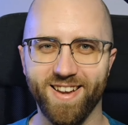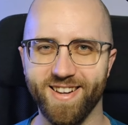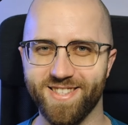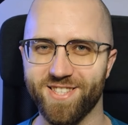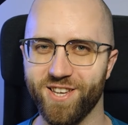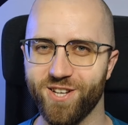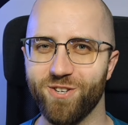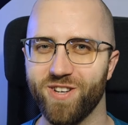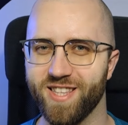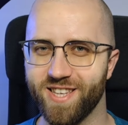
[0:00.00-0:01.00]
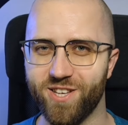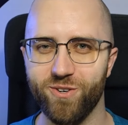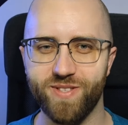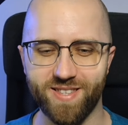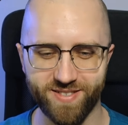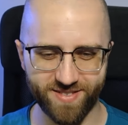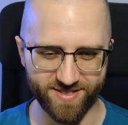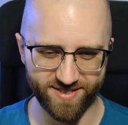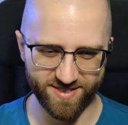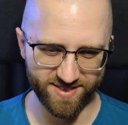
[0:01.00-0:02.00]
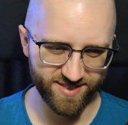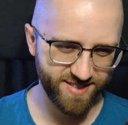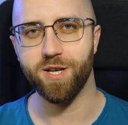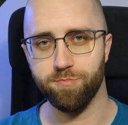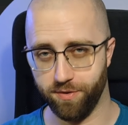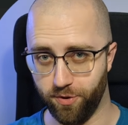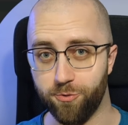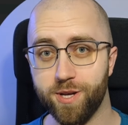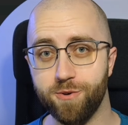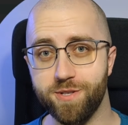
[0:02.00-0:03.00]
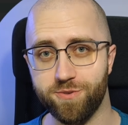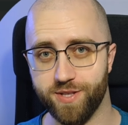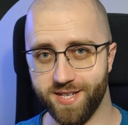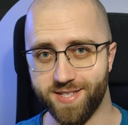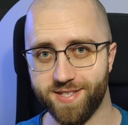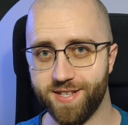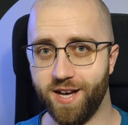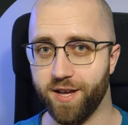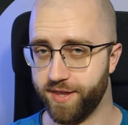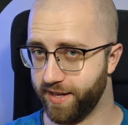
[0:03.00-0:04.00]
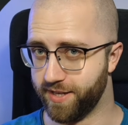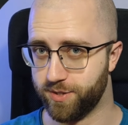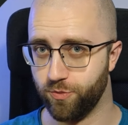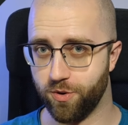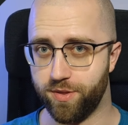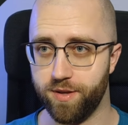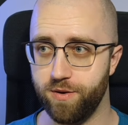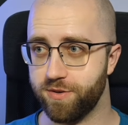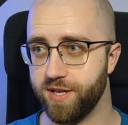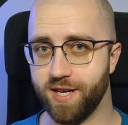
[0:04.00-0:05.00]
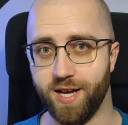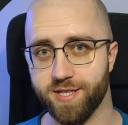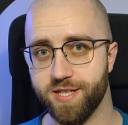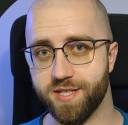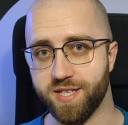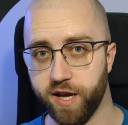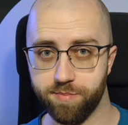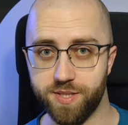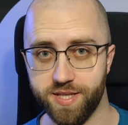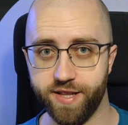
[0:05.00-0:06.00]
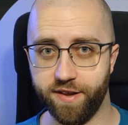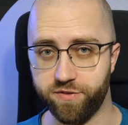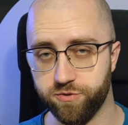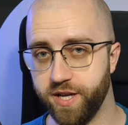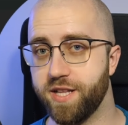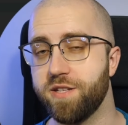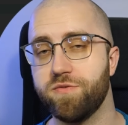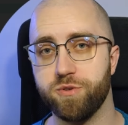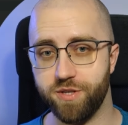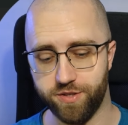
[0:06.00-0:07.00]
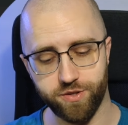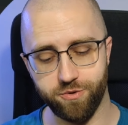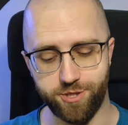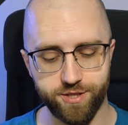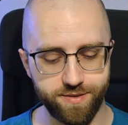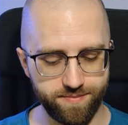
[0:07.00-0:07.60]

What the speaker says: Let's take a look at the code. Before we go into tests, I think it's worth looking at the types that I've created for this solution.